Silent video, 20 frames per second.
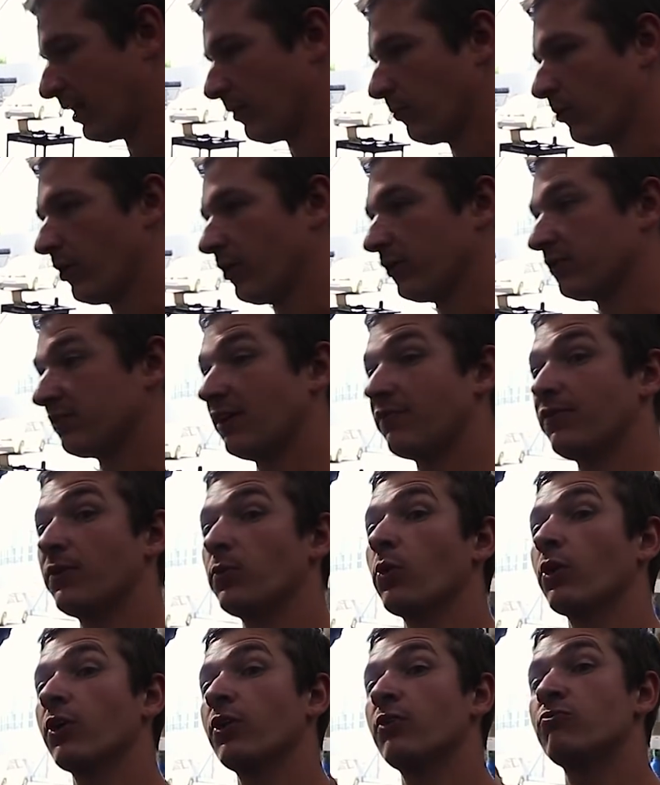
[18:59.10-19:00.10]
how it works. If it
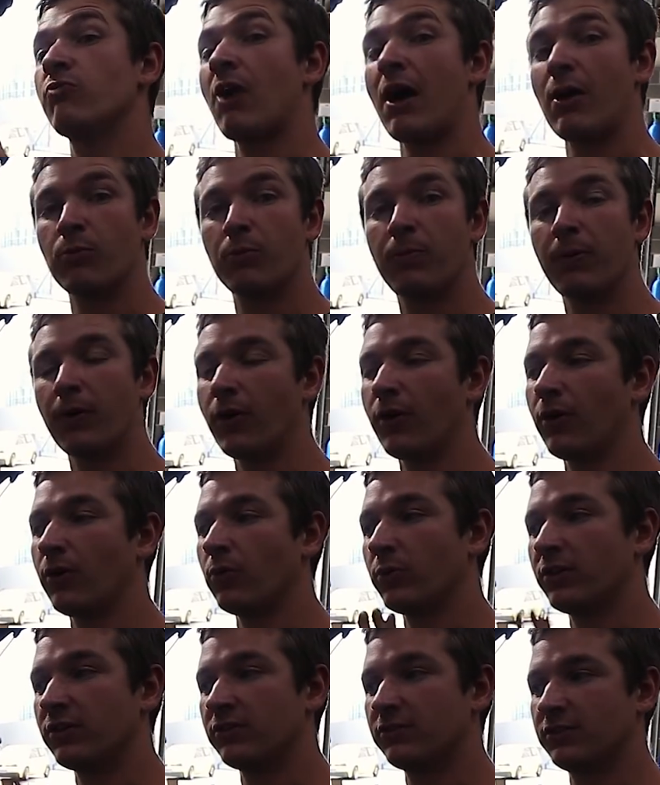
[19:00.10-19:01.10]
were a round
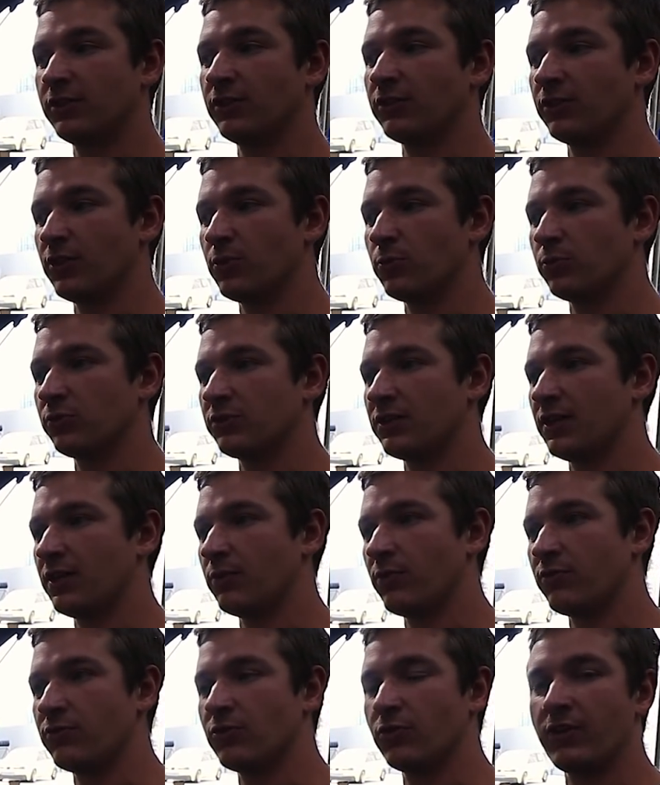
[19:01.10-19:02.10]
port, we'd have still used
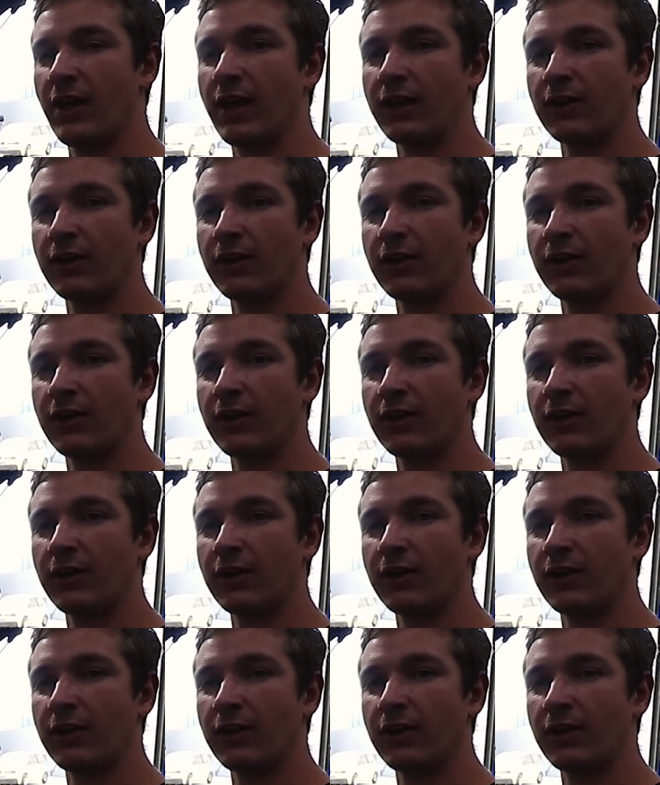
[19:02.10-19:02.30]
it. We've done